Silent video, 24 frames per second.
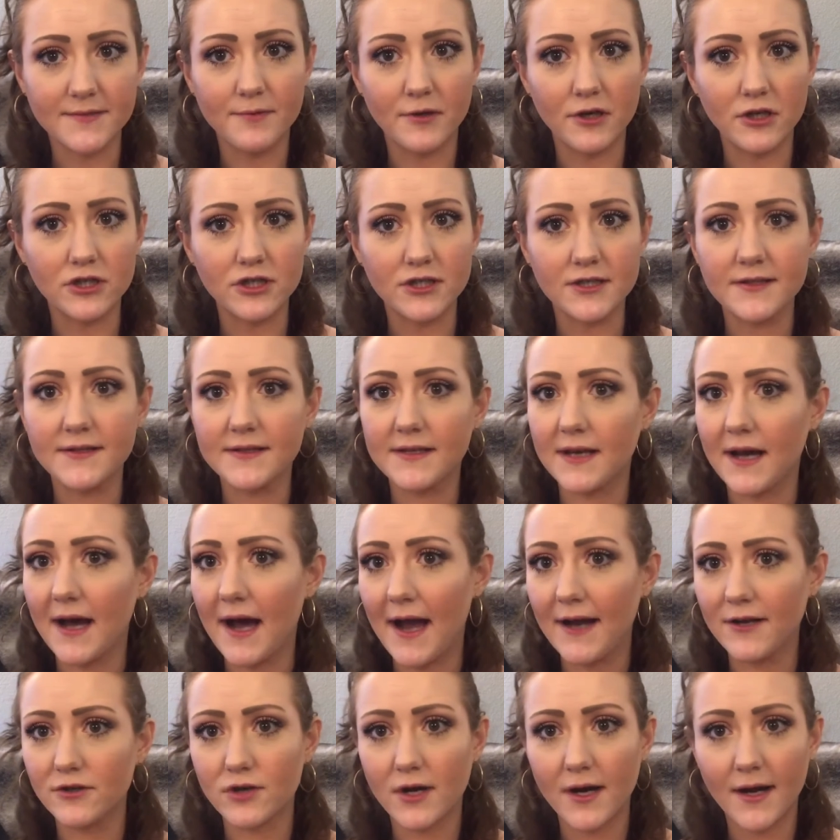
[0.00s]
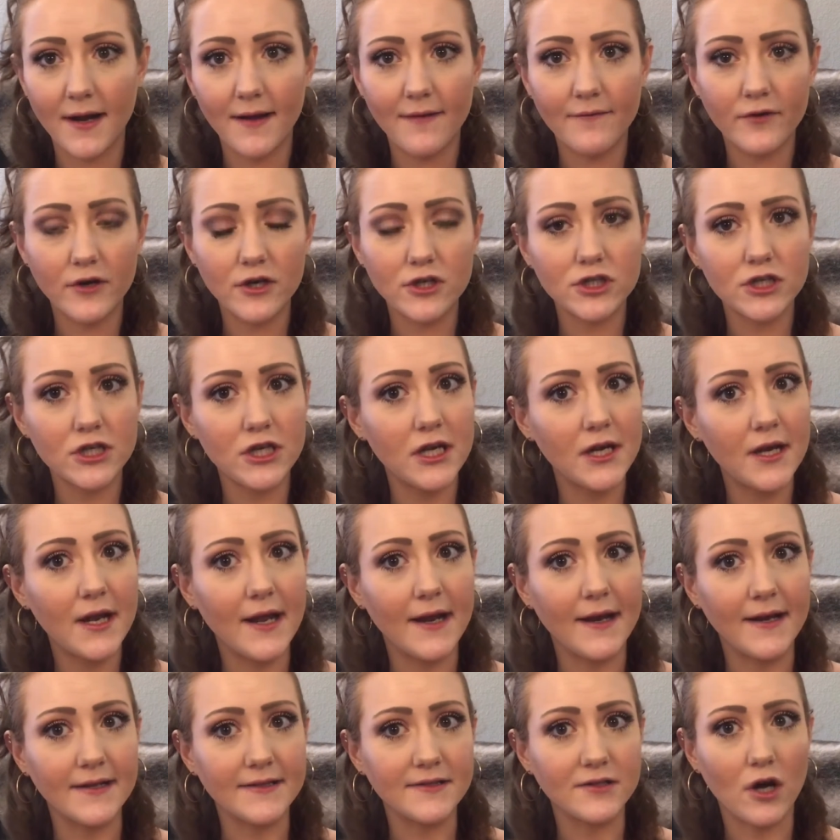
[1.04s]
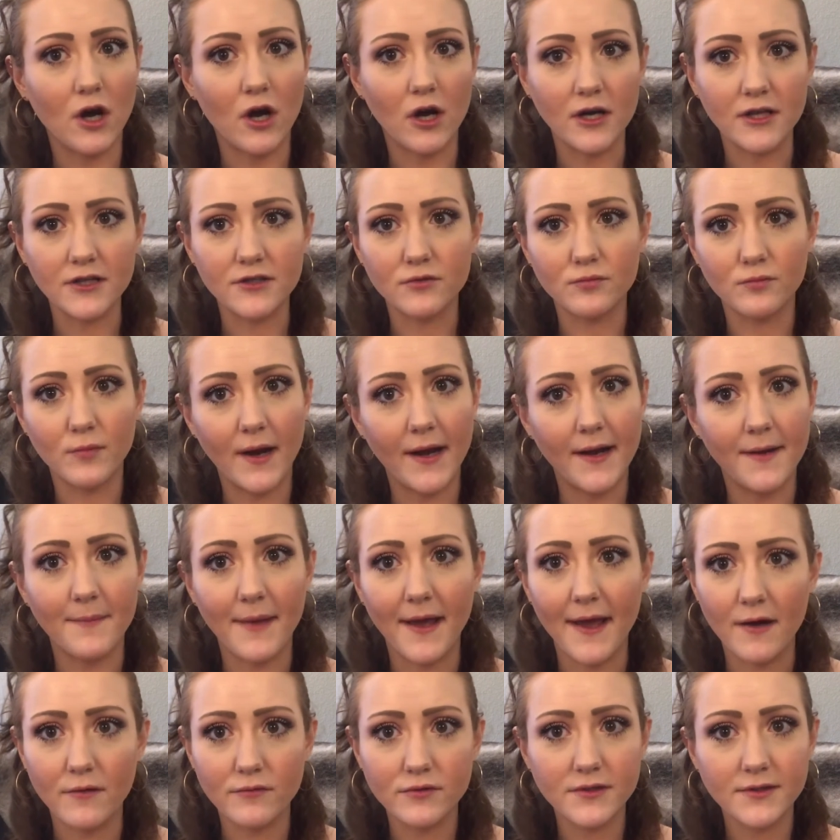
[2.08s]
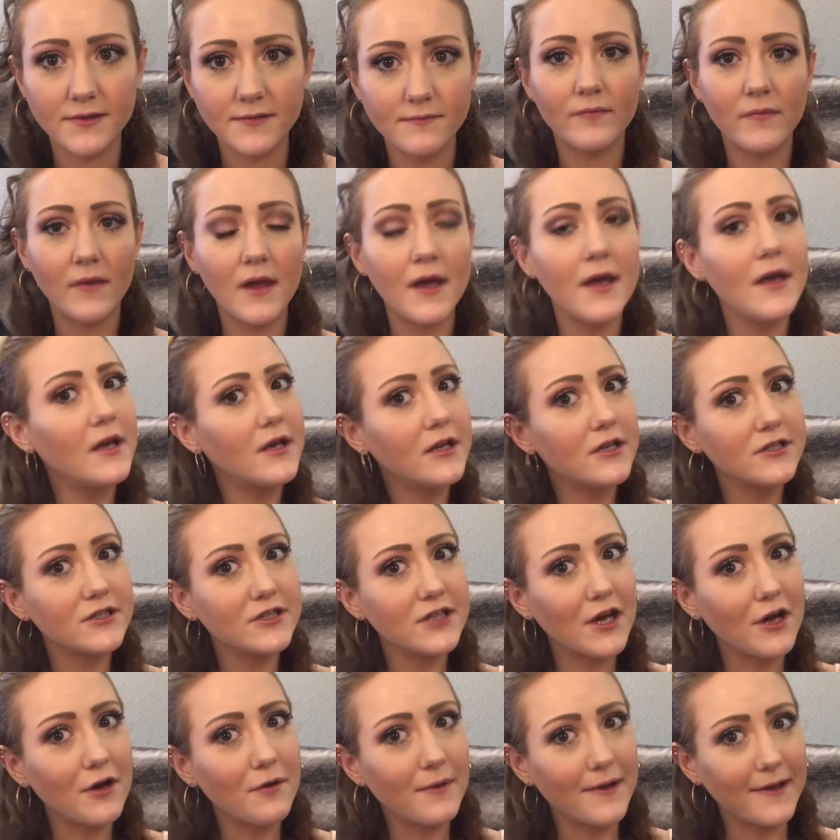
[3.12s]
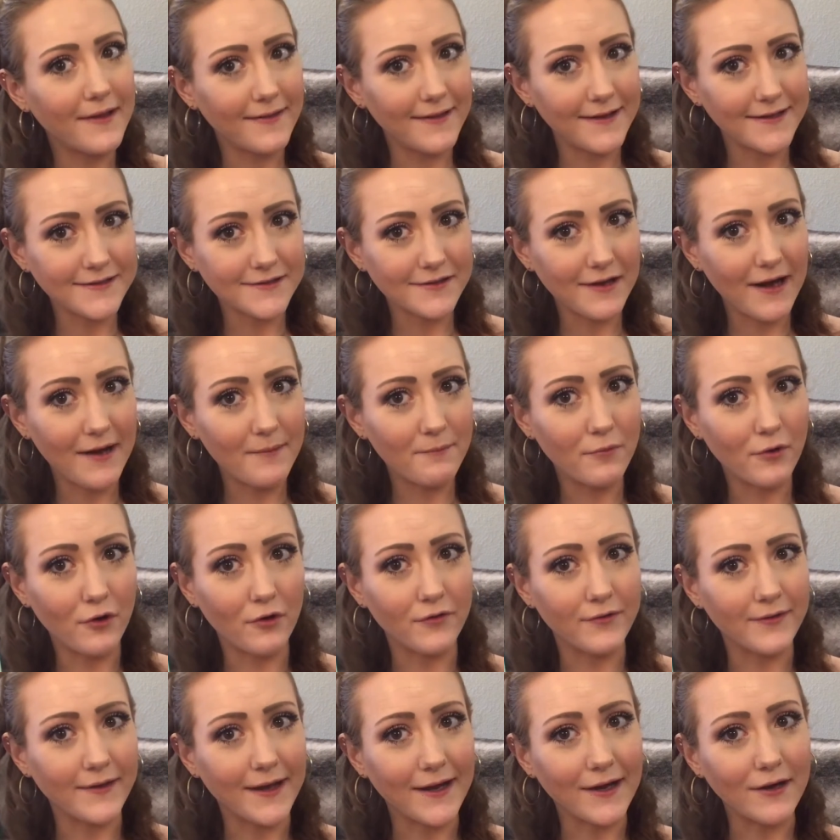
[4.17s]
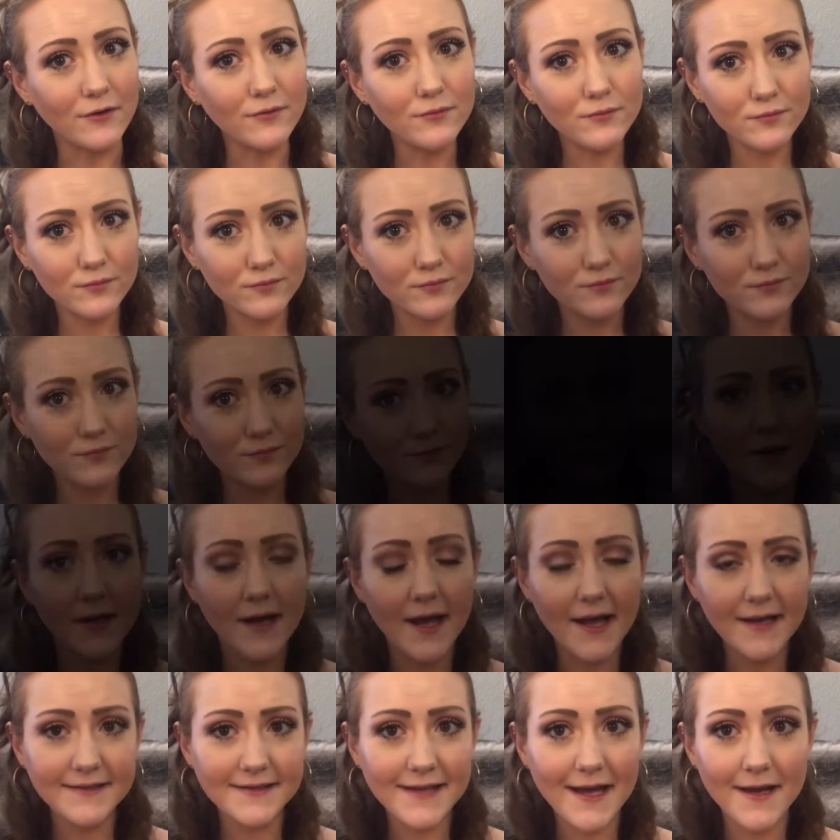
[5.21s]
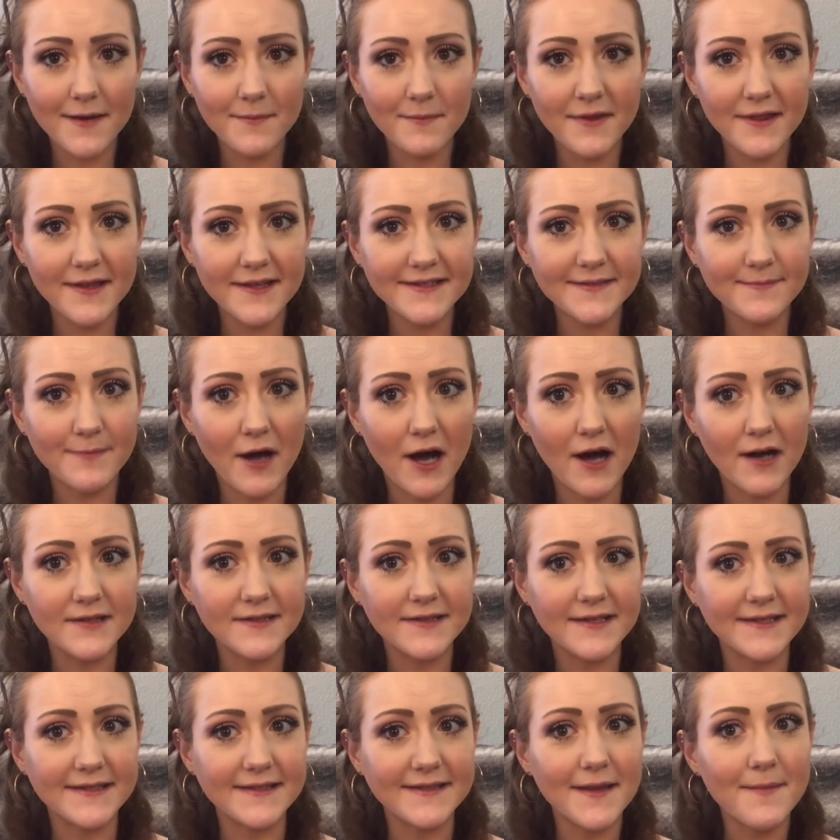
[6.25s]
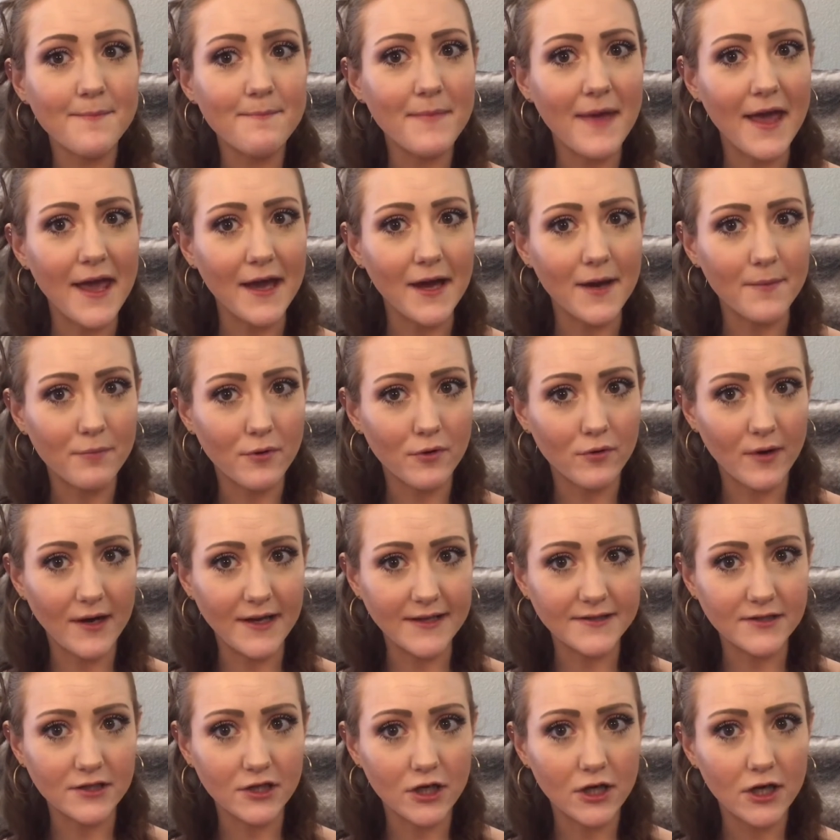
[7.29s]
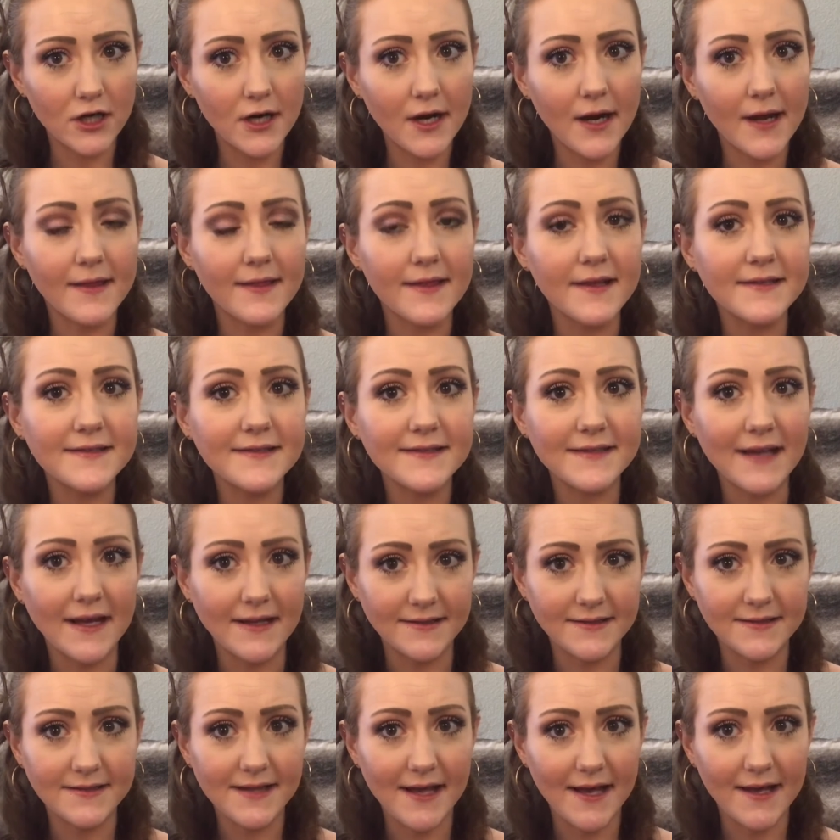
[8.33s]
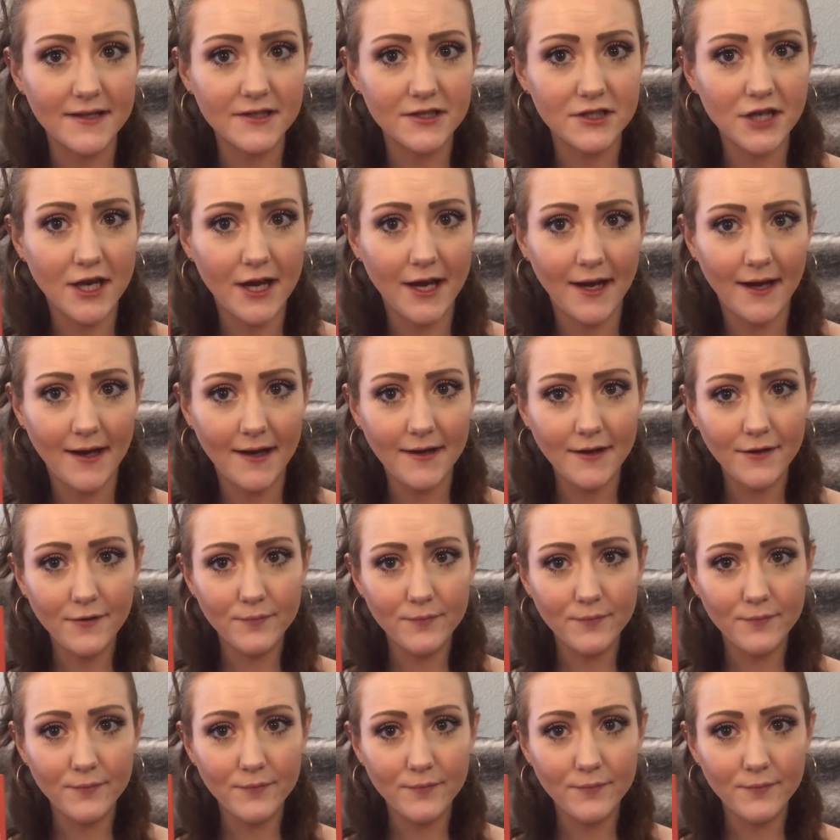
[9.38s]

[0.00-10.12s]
purchased the hydrating version and it's on its way to my house. So at least I'll have both now. The next item in this box is the makeup eraser in the Sunset shade.